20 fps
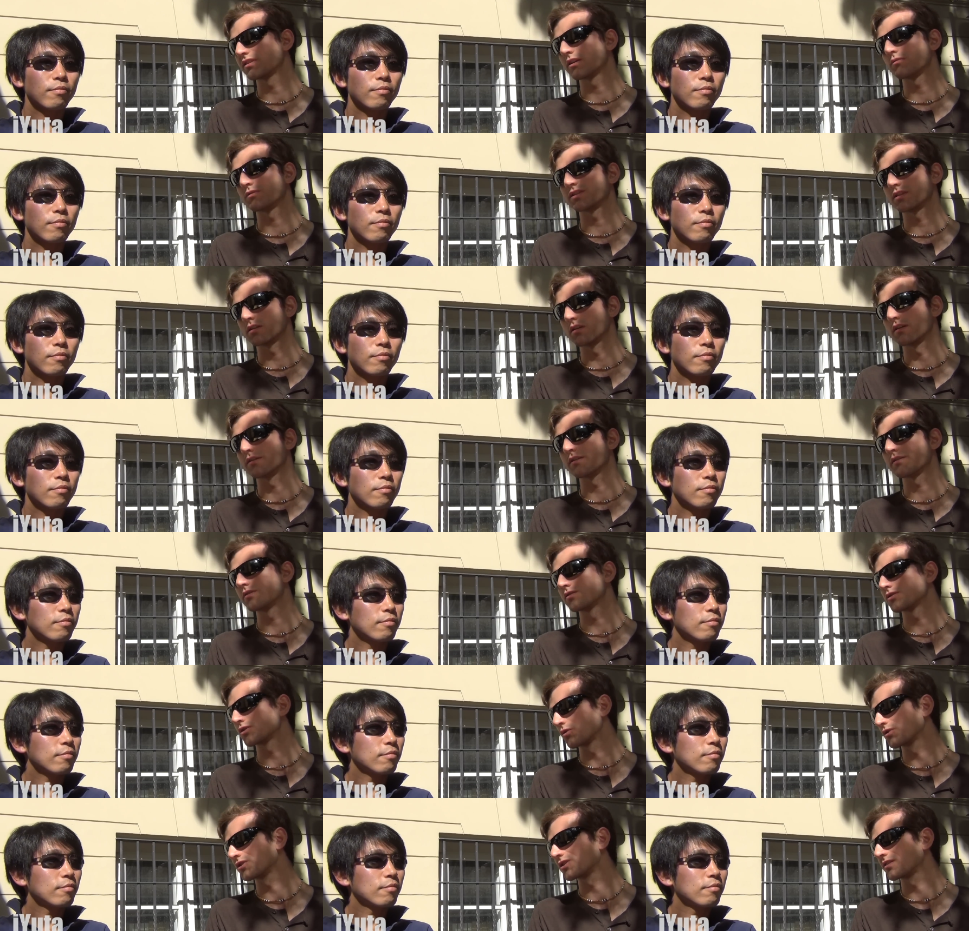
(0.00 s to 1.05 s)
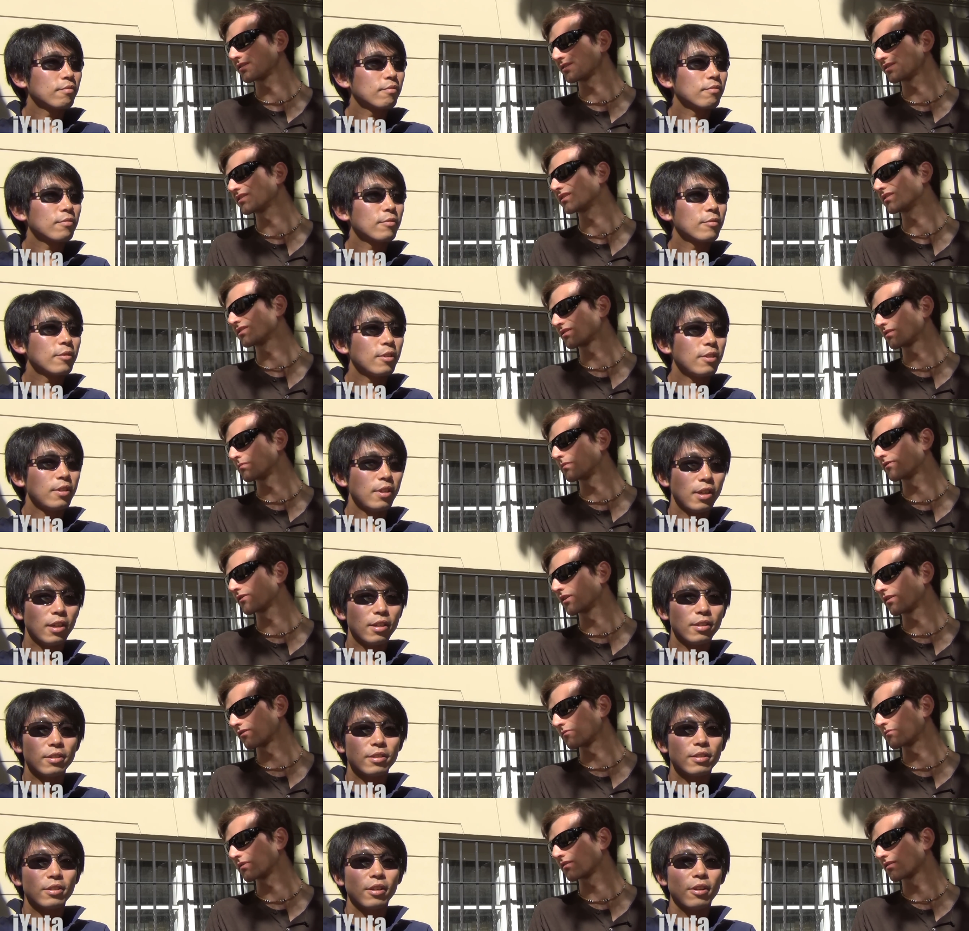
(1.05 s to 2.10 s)
Speaker 1: they were still under the socialist system
Speaker 2: of
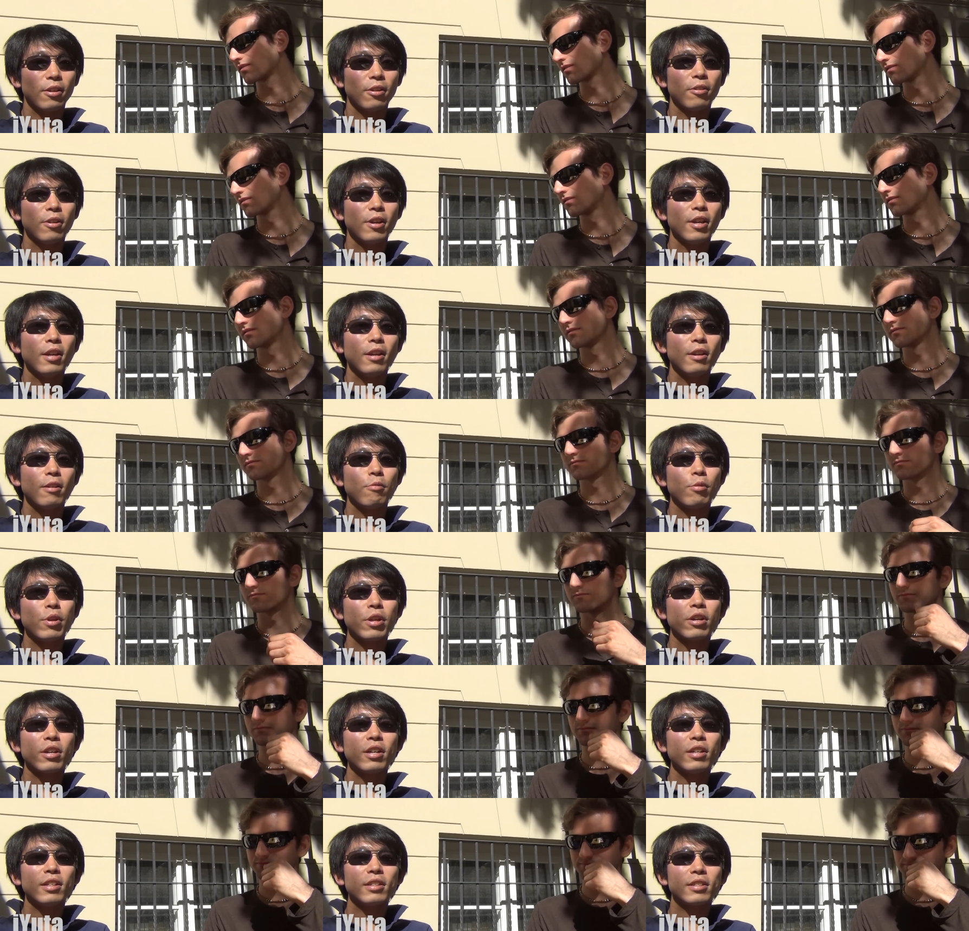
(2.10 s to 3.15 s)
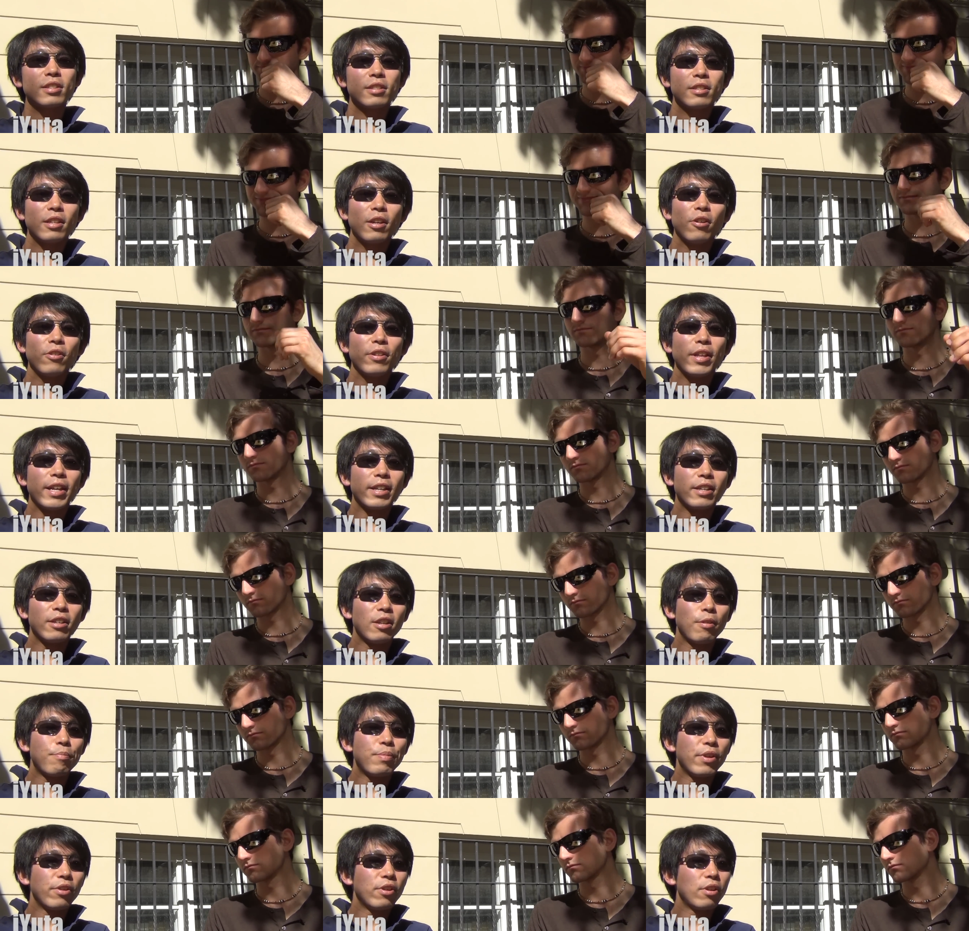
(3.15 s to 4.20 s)
government. So we are in still like in
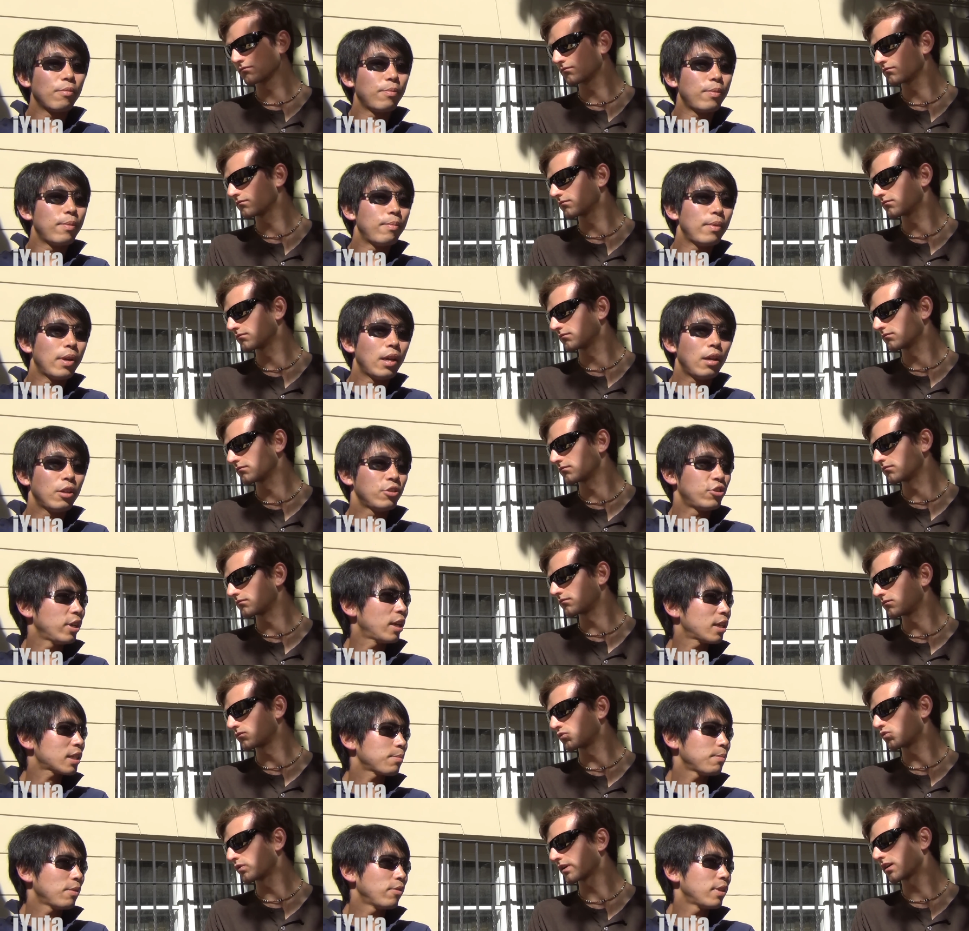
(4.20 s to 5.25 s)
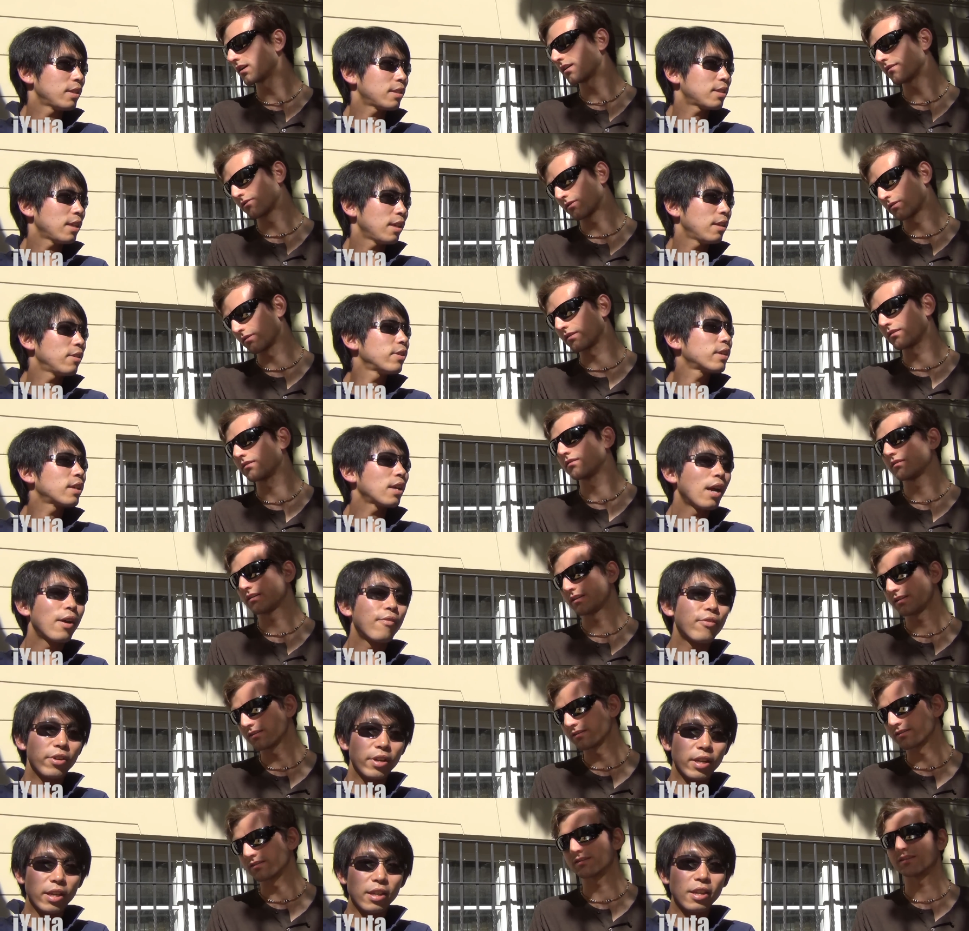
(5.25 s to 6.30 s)
a period of adjustment. Recovery.
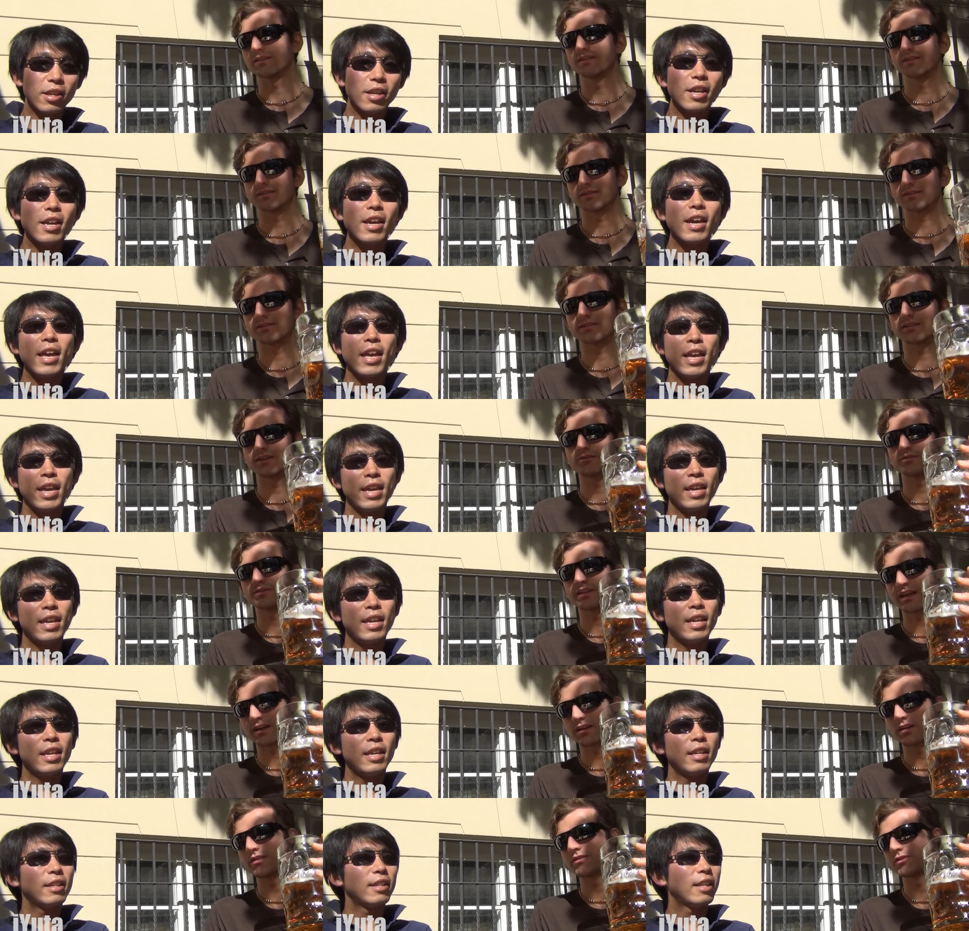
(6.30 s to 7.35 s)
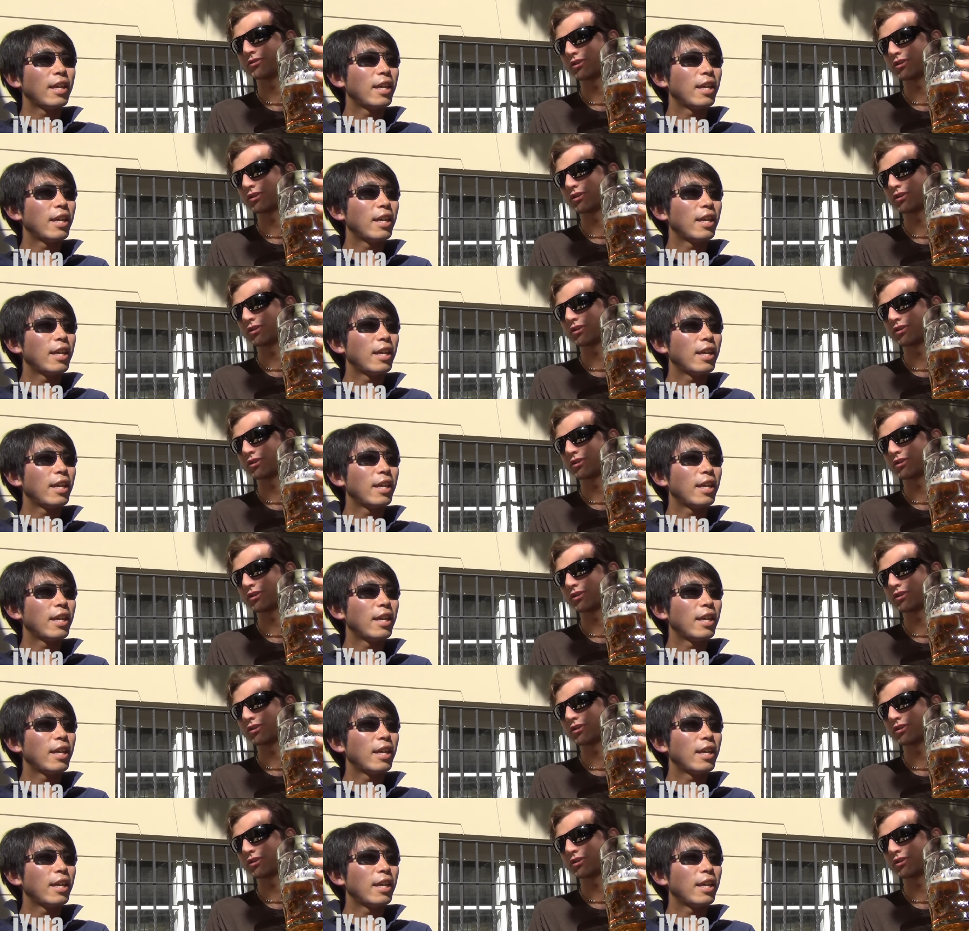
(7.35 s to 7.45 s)
Recovery. It is. It'll take another